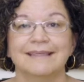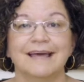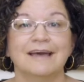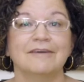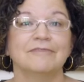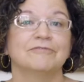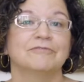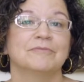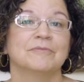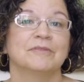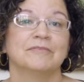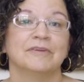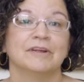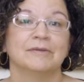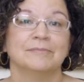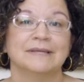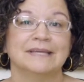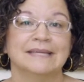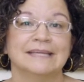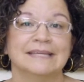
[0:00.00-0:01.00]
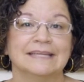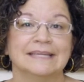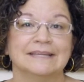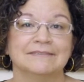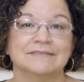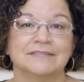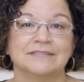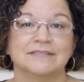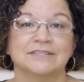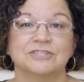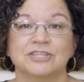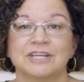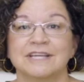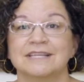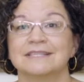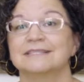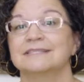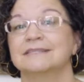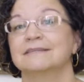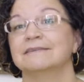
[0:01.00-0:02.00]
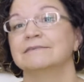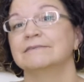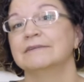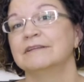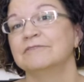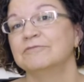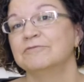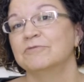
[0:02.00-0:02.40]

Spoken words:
That, from the very beginning, gives us a chance to